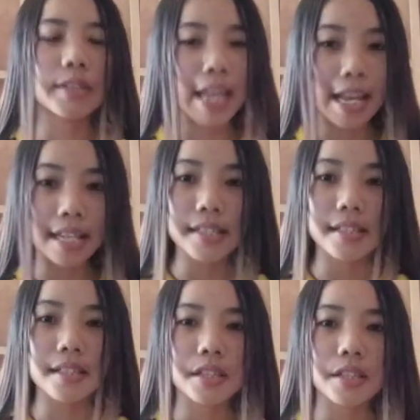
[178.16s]

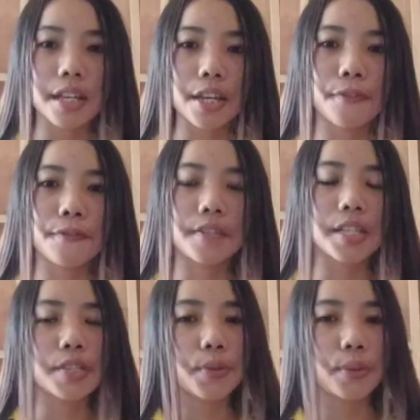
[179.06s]
test if
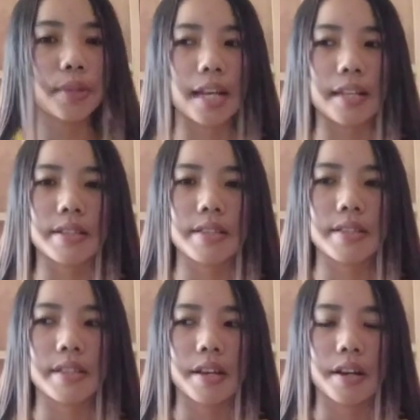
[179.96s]
the
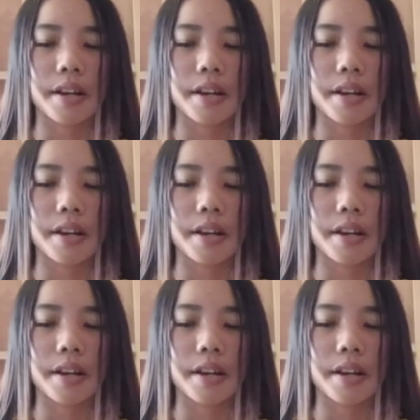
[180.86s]
students